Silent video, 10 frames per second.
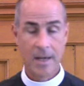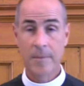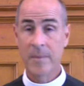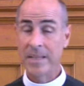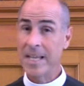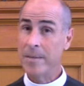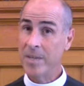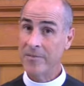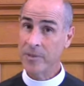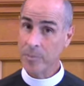Named
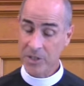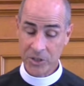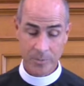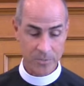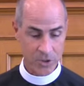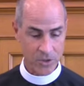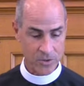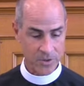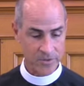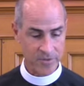after Bishop
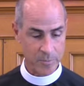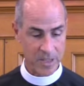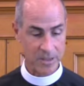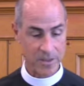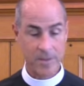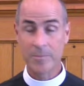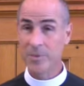Joseph Butler.